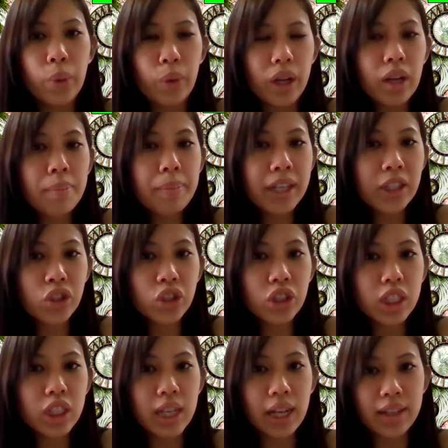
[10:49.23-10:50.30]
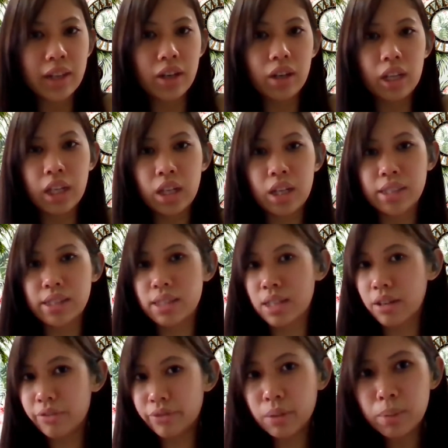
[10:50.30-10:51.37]
we want to make sure that they're in as
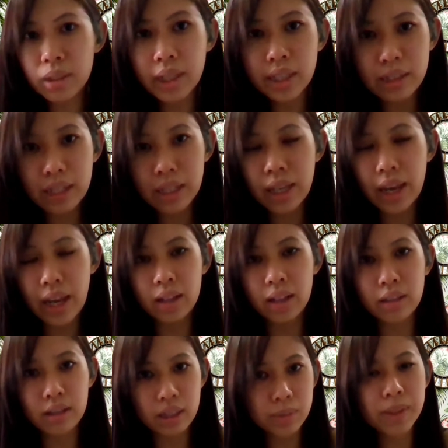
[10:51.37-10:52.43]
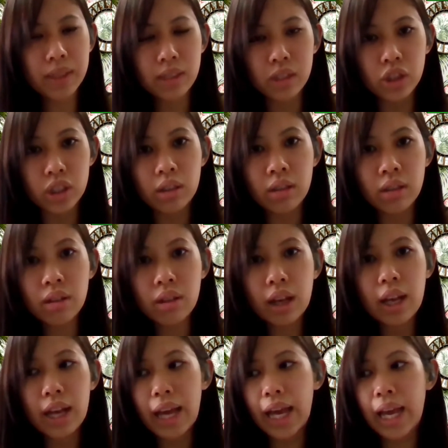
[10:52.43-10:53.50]
comfortable as they can in this position
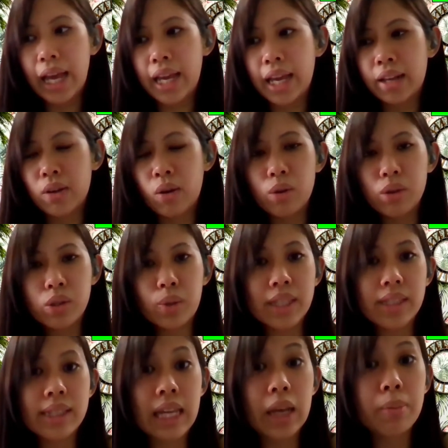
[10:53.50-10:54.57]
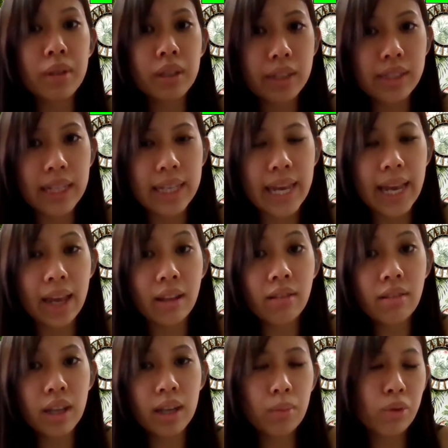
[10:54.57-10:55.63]
and also as stable as they
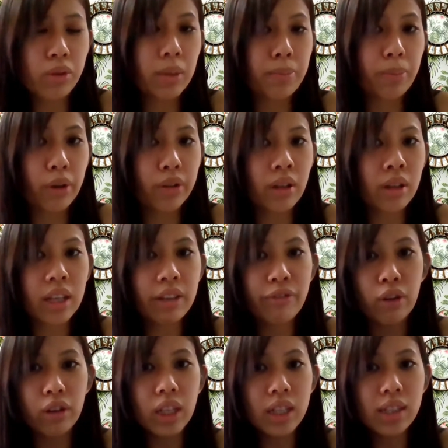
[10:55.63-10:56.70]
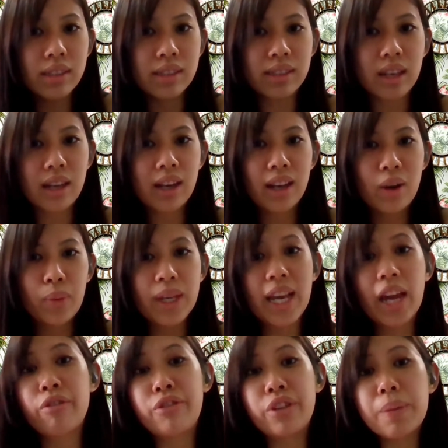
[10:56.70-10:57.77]
can. And most importantly for us, we
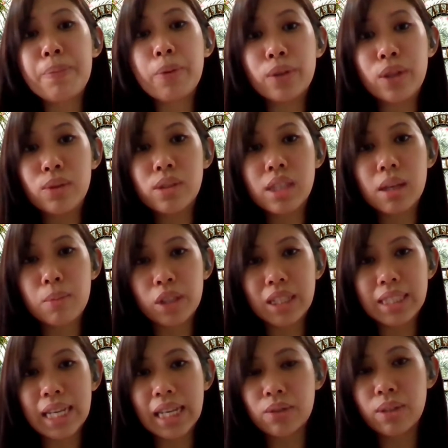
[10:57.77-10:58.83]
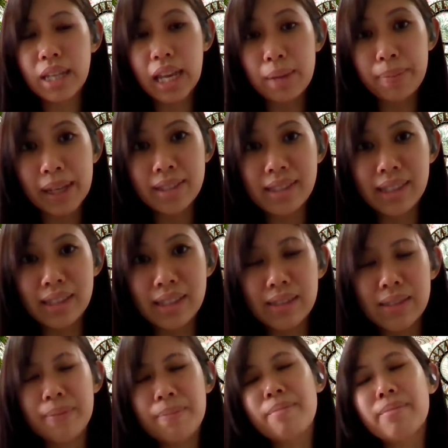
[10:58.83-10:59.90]
can reproduce them on a day-to-day
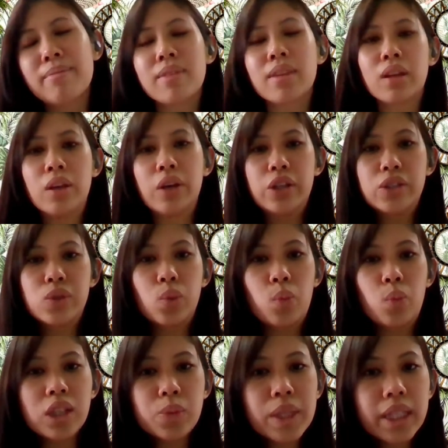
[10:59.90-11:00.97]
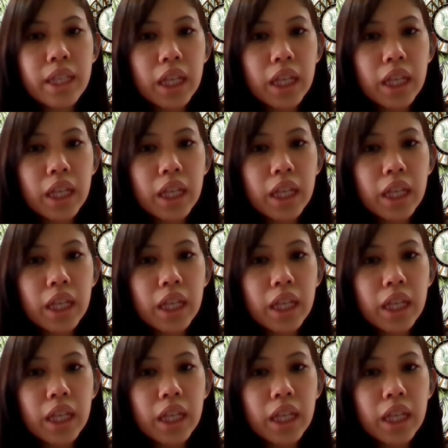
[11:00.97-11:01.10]
basis. So once we